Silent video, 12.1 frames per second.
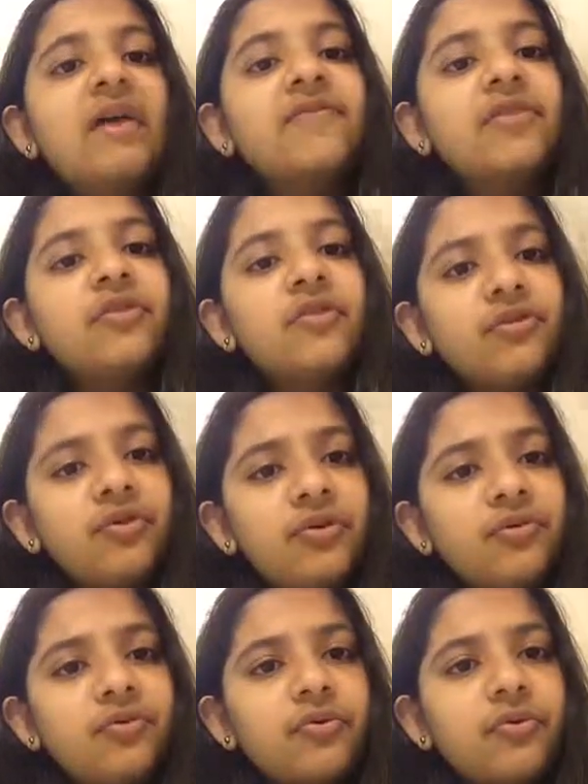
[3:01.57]
And for the
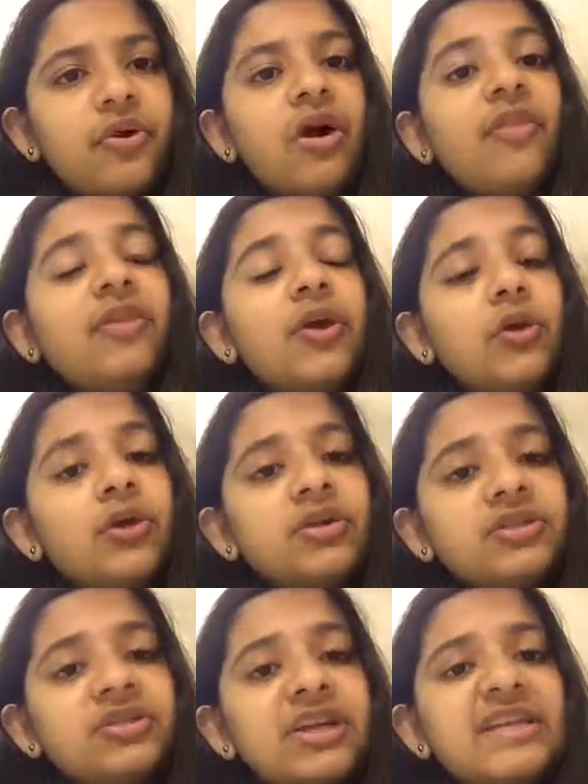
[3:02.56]
third rule, the
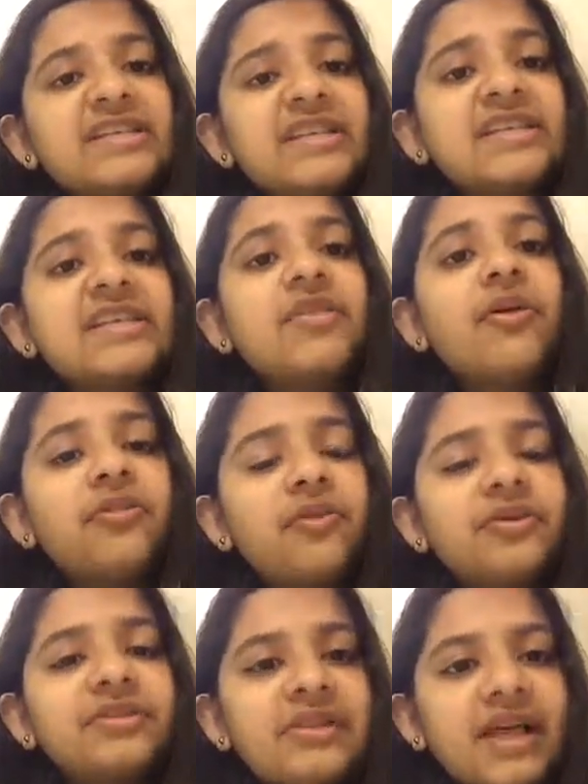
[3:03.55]
oral stress is in the
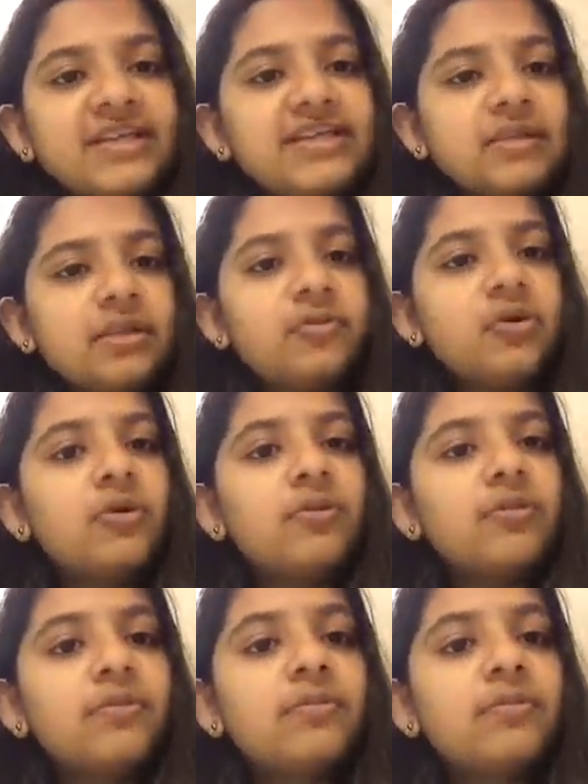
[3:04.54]
third to last syllable.